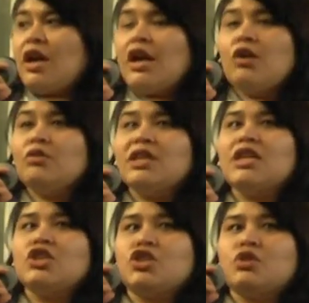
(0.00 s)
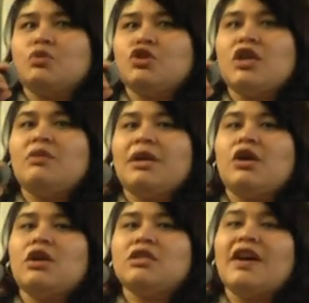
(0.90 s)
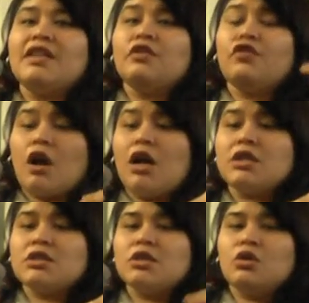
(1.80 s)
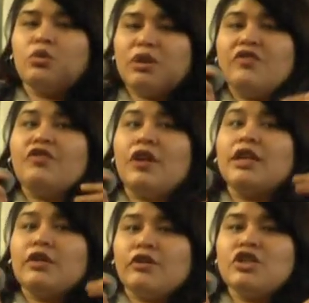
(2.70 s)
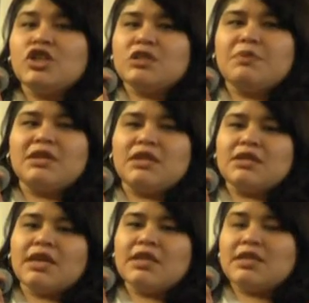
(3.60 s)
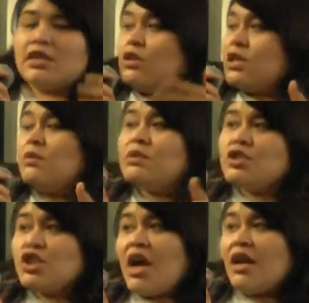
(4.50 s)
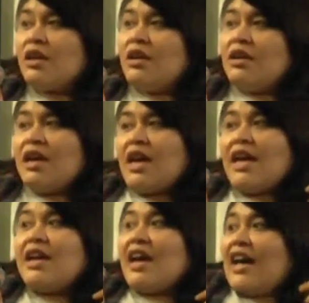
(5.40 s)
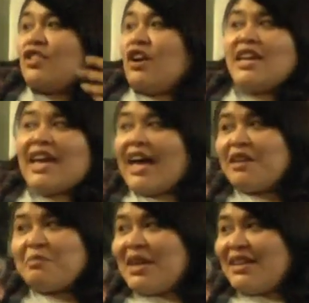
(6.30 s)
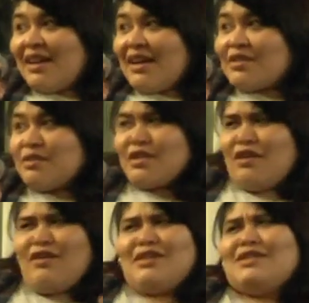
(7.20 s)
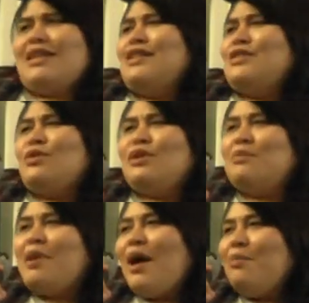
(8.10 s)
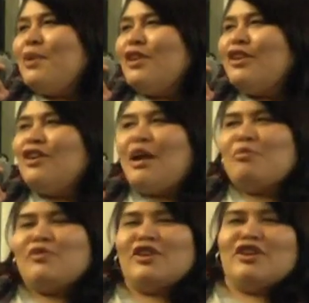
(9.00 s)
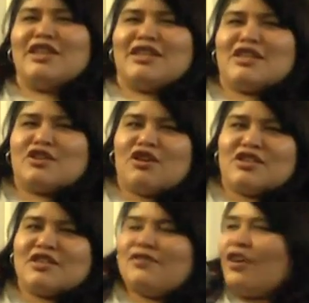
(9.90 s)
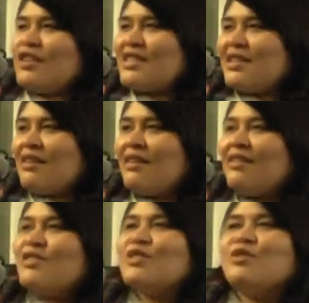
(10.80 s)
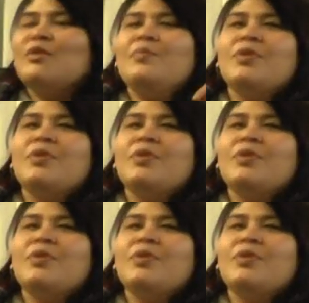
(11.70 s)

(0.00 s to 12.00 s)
I don't think it's just we're trying to make ourselves. I think for us, we felt like rejects, but in a sense, like, look, he was a jock. And I thought he had it made in high school. I was like, oh, this kid's totally popular. I'm over here like this artsy fartsy girl. So